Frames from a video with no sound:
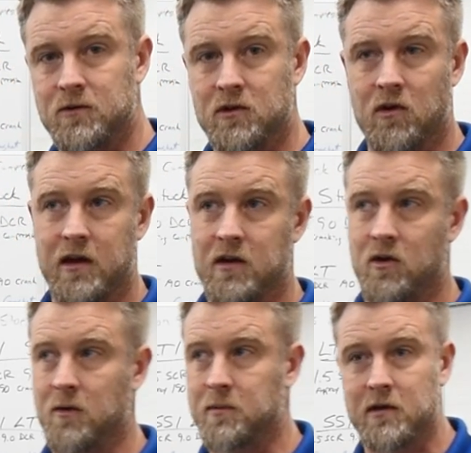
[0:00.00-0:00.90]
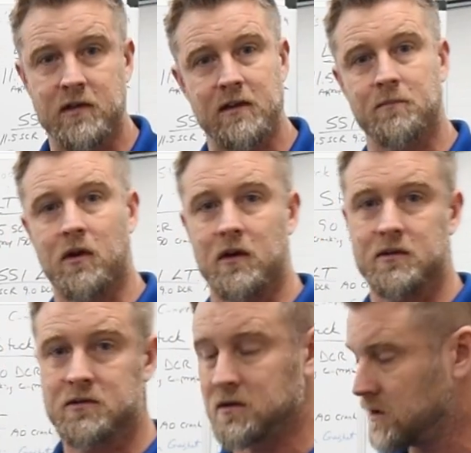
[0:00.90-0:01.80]
You can crank it on up there, 10
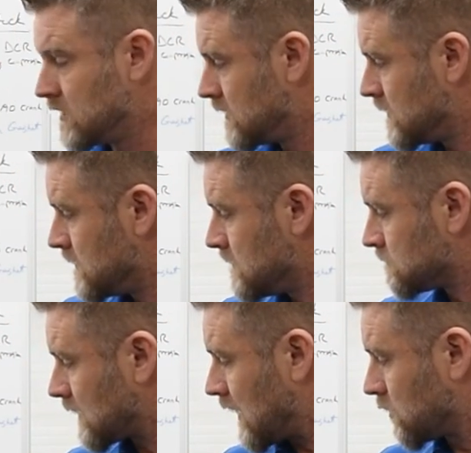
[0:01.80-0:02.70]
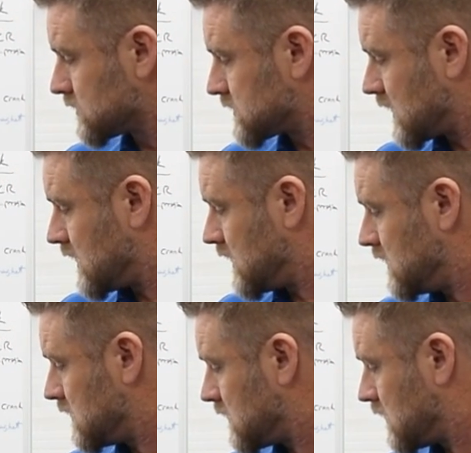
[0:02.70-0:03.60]
plus. I will
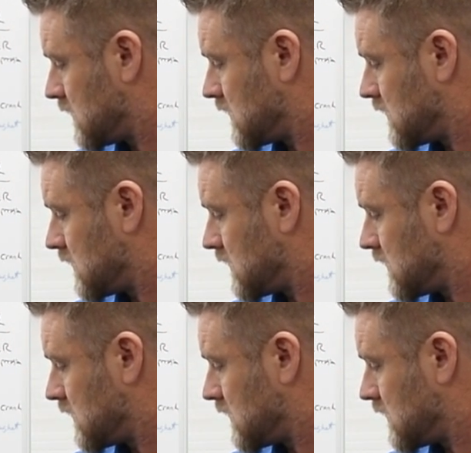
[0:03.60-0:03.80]
say